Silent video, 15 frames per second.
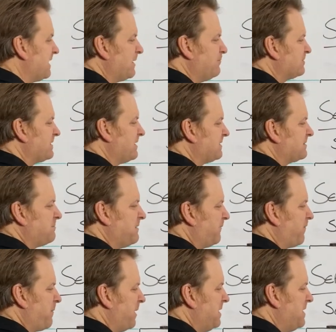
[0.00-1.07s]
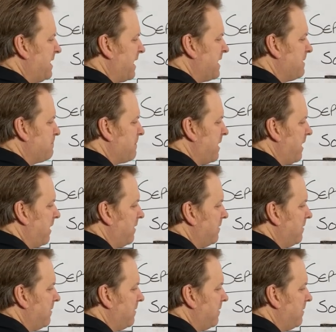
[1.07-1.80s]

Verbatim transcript: It was like something from a nightmare.